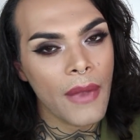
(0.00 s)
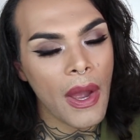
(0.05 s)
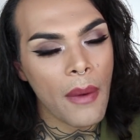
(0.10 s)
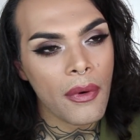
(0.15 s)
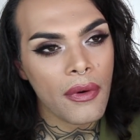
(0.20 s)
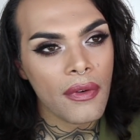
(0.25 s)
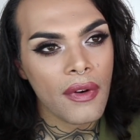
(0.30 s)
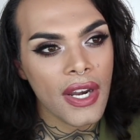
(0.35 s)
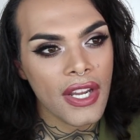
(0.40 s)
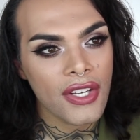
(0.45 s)

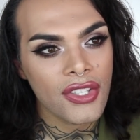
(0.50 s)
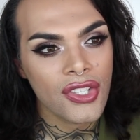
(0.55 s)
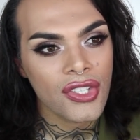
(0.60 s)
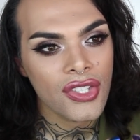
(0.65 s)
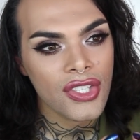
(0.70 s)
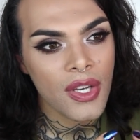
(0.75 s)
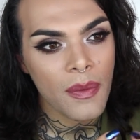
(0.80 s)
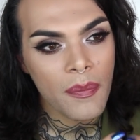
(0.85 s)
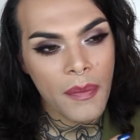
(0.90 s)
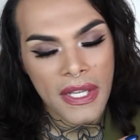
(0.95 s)
our
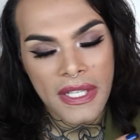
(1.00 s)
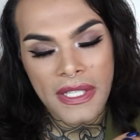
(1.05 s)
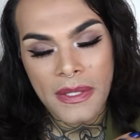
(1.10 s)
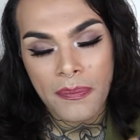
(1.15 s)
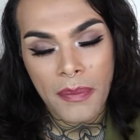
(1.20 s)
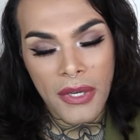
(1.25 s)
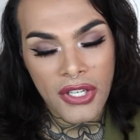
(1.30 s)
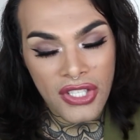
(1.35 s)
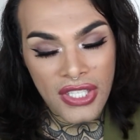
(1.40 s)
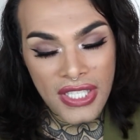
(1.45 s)
relationship
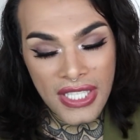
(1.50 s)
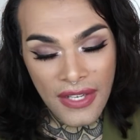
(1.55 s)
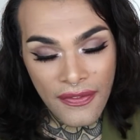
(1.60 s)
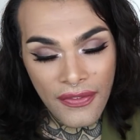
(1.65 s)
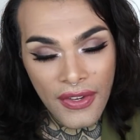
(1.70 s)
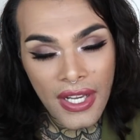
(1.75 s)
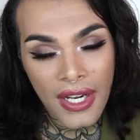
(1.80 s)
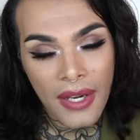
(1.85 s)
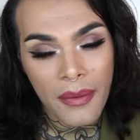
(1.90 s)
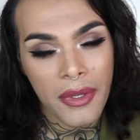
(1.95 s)

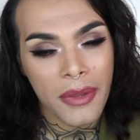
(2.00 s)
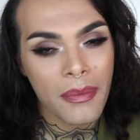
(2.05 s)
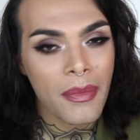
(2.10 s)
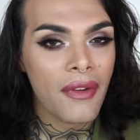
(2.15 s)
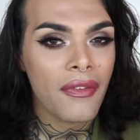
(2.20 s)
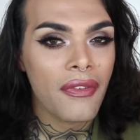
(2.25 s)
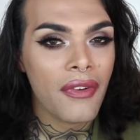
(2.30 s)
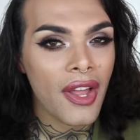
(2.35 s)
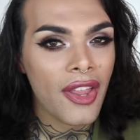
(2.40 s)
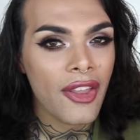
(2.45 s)
specifically with
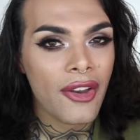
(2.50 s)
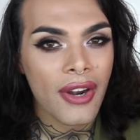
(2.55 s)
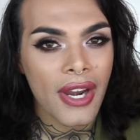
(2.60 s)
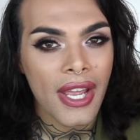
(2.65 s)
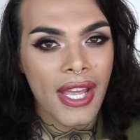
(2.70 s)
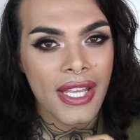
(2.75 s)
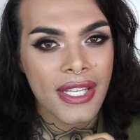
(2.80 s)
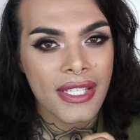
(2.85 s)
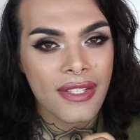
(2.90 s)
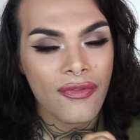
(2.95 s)
my father
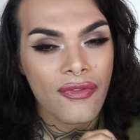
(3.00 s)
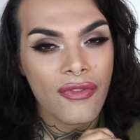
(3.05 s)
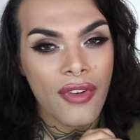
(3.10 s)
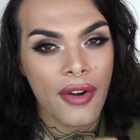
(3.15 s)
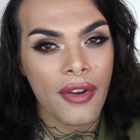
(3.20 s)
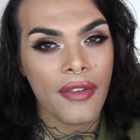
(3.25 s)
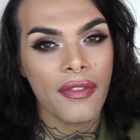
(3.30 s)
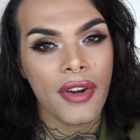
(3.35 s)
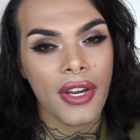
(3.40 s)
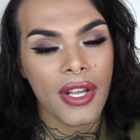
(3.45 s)
is
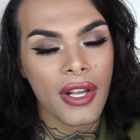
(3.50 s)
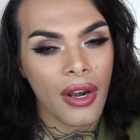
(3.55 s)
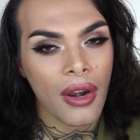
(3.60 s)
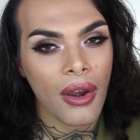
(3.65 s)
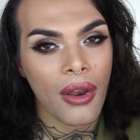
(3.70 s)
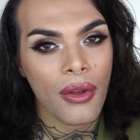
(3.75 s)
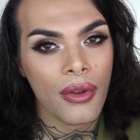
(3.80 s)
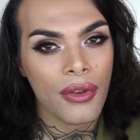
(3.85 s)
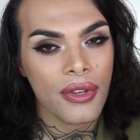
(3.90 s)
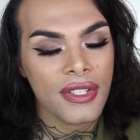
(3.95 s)
very, very
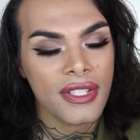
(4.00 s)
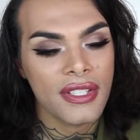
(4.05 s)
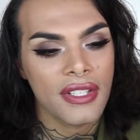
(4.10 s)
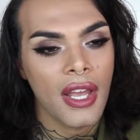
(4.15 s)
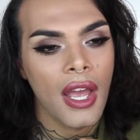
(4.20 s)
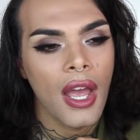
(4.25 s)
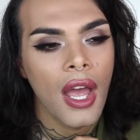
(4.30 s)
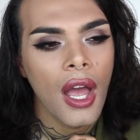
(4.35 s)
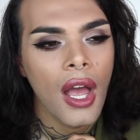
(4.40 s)
close.